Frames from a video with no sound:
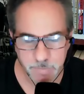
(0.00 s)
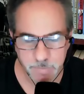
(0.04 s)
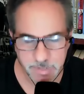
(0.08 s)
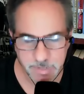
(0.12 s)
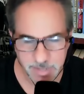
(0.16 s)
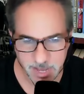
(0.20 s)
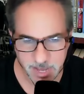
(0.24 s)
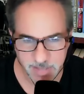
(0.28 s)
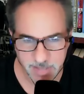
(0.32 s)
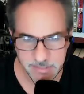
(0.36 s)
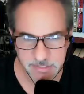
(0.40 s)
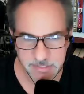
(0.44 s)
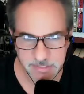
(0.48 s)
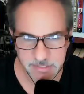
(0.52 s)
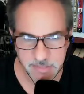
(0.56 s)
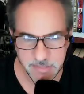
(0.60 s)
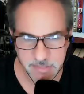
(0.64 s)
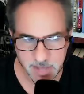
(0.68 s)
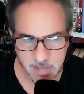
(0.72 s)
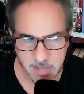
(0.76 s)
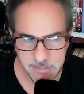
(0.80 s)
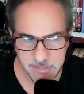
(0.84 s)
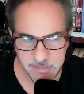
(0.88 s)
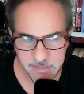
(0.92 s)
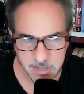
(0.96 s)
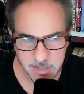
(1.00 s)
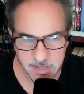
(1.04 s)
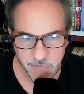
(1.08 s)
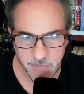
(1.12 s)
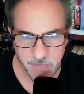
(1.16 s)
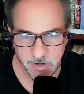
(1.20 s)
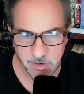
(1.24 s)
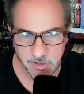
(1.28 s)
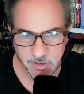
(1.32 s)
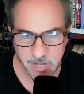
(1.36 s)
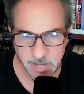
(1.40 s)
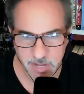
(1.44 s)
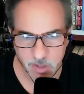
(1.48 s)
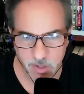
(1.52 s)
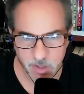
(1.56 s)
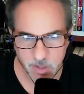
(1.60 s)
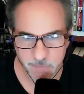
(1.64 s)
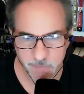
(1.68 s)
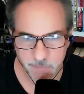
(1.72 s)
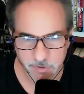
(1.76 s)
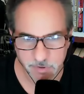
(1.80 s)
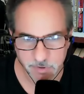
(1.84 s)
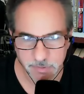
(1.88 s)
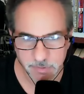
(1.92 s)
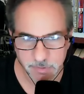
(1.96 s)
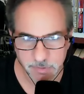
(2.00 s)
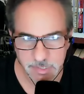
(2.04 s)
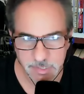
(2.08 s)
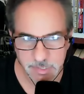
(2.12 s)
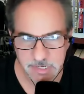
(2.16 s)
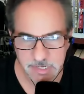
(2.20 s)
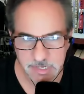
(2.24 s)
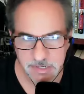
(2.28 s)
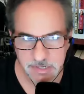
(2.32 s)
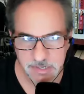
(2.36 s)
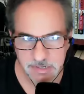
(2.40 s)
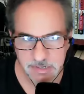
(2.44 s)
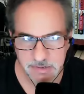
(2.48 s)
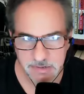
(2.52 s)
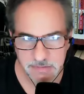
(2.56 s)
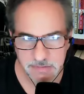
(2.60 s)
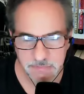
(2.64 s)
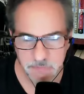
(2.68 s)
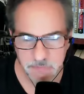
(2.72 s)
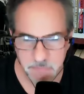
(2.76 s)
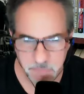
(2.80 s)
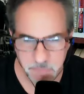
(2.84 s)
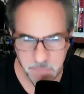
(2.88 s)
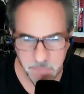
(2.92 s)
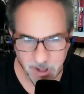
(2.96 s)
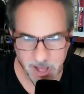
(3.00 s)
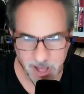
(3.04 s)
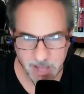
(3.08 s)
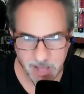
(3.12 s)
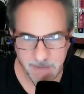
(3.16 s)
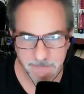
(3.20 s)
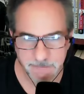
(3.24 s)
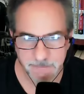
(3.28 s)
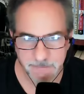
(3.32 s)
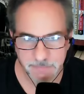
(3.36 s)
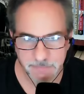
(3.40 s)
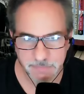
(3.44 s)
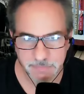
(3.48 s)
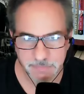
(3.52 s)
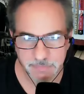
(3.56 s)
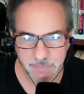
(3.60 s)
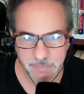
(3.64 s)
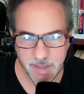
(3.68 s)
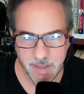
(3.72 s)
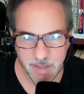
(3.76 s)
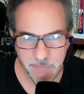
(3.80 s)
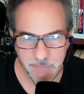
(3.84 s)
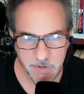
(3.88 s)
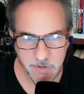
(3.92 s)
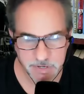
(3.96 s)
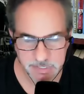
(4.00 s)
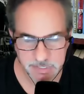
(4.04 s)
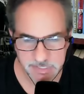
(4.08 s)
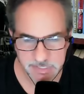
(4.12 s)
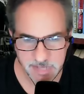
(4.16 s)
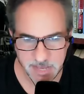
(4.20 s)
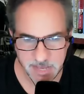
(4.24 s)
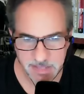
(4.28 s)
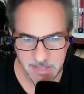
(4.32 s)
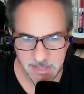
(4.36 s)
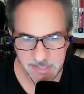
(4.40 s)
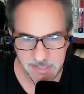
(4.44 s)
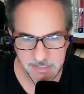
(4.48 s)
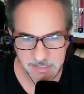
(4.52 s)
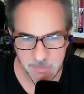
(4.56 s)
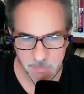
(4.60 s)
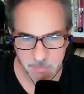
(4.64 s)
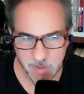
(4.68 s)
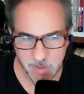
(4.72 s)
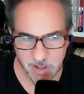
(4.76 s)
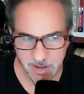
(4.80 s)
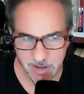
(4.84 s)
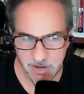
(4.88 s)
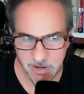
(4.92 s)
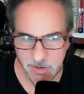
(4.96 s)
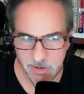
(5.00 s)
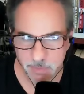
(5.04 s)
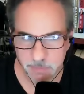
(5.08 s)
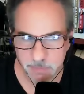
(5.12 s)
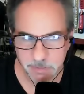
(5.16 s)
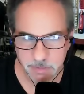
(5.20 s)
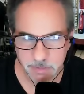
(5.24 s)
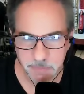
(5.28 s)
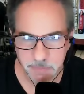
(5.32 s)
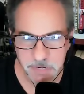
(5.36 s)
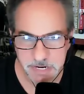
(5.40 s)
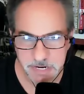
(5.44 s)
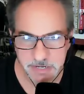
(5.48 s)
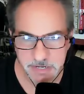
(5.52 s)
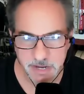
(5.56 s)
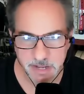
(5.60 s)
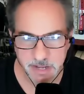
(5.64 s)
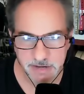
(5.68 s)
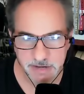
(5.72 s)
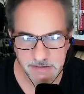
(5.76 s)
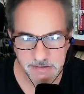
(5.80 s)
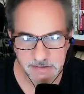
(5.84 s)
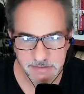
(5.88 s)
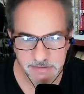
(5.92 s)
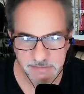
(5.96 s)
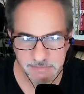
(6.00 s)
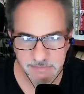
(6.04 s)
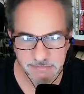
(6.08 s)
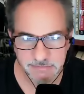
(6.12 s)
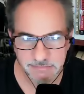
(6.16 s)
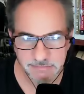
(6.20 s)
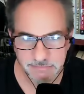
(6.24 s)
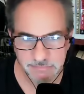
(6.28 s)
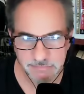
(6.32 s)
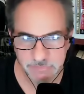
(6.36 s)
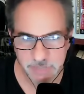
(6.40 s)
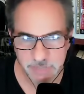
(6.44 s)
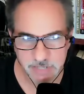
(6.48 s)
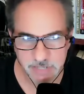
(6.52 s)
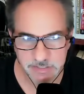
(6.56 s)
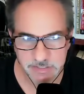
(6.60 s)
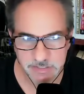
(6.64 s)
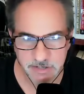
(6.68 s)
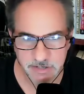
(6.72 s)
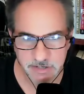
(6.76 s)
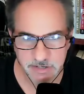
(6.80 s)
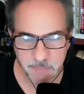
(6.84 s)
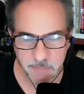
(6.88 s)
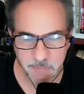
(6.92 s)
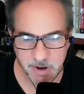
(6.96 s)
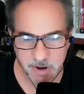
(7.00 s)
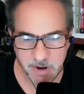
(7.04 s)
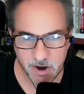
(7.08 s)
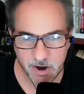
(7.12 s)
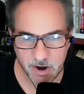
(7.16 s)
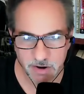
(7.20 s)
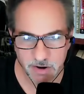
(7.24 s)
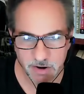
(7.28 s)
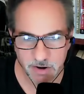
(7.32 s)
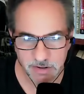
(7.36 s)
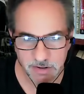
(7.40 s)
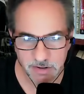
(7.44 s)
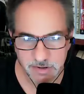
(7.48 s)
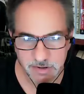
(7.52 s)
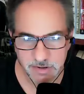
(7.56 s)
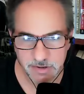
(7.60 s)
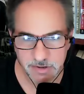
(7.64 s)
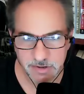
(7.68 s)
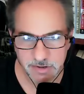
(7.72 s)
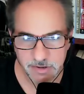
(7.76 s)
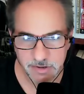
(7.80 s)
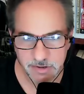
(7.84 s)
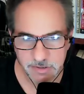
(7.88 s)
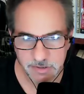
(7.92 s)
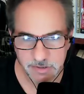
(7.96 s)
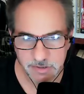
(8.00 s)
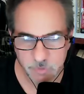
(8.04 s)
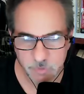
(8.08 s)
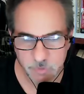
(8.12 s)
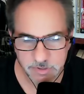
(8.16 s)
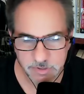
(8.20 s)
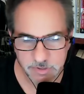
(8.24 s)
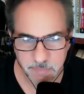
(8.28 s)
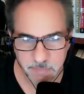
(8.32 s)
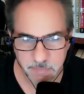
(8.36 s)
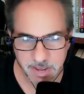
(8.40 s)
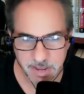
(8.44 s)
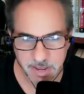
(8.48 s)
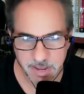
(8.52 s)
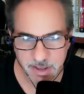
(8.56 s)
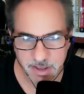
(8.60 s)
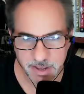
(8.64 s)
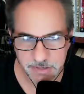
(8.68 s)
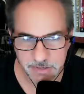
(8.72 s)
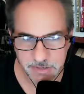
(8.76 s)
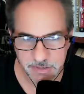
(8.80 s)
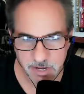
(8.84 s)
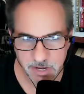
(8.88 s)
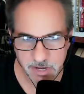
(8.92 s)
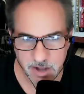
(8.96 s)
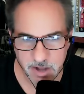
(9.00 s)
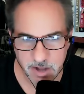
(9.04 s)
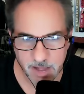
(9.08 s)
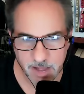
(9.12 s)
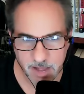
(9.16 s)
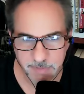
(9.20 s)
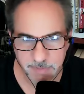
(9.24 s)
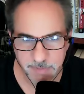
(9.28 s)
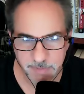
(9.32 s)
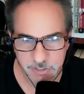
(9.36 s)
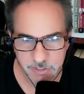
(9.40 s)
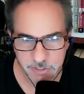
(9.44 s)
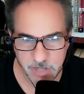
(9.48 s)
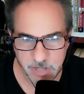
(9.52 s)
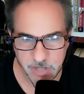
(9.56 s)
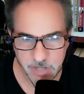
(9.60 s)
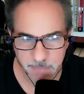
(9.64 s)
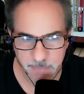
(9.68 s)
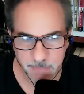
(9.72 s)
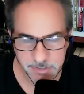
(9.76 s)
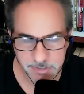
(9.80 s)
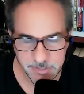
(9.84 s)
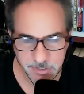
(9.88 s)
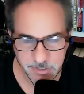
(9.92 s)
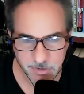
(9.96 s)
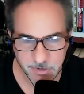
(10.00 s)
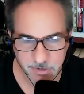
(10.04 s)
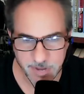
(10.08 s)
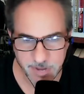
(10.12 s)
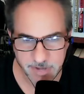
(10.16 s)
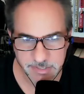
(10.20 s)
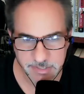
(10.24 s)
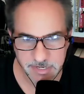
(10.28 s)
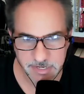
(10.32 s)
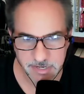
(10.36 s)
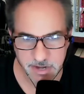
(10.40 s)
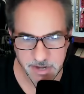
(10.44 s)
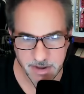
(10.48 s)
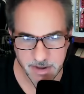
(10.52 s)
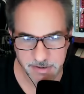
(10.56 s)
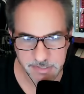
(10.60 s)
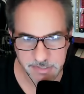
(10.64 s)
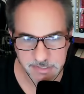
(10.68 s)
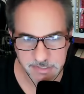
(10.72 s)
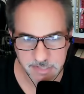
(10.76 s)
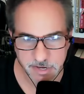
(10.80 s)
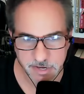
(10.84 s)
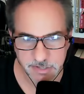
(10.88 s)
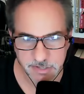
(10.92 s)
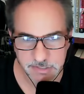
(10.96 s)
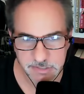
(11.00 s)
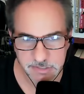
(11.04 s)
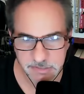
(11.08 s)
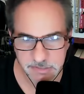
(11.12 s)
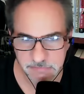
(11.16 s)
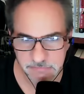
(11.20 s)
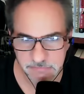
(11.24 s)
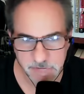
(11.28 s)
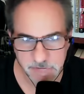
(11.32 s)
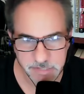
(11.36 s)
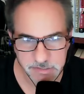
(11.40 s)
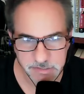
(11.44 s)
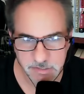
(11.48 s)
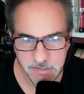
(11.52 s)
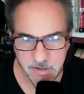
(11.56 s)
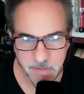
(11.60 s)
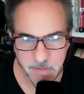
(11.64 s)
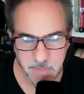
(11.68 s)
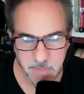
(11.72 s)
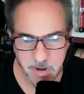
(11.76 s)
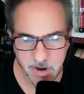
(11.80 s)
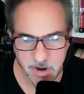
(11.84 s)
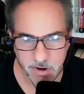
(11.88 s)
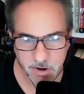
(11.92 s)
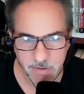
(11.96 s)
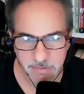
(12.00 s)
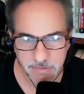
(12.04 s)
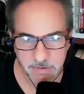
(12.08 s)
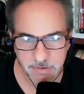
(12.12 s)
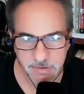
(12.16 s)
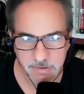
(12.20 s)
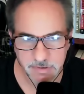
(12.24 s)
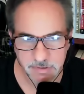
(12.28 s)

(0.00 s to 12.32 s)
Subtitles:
Yes, that is definitely helpful. But I'm going to say this, in my humble opinion, doesn't compare to what the band accomplished up until 1996. Doesn't compare.